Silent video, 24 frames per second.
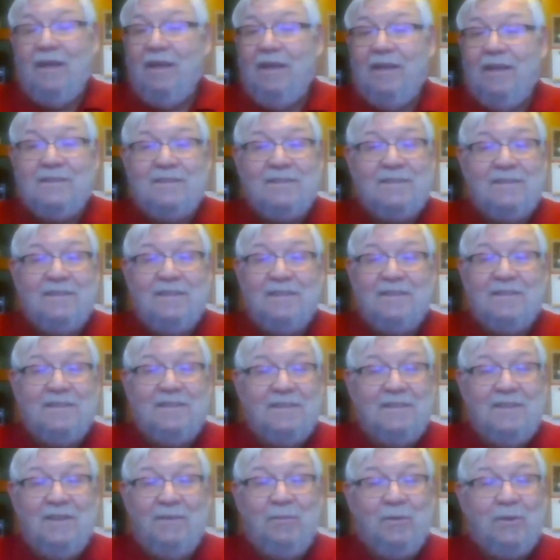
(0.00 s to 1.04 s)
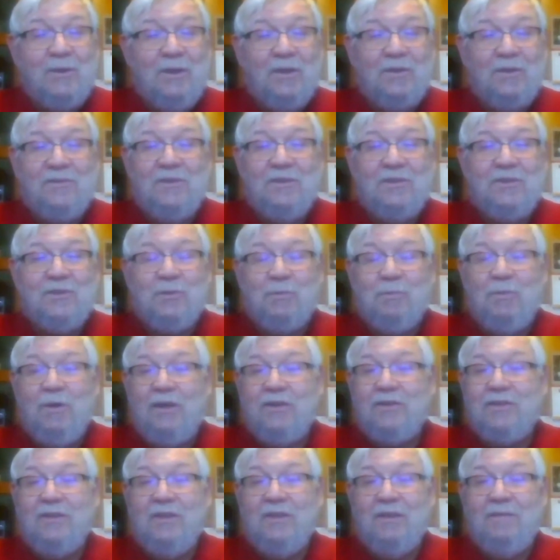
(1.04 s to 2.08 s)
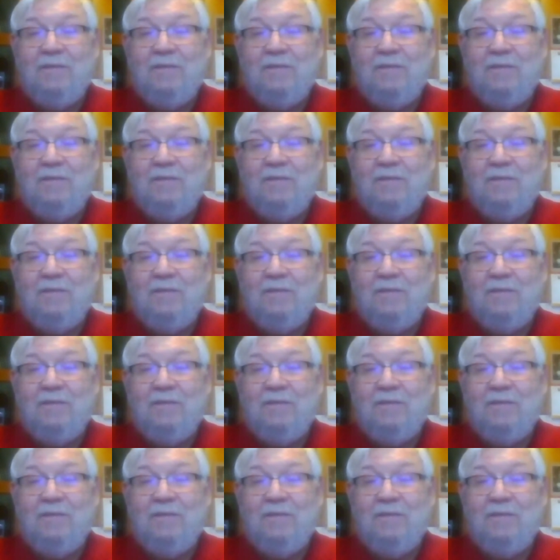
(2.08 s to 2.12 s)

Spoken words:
It's a difficult situation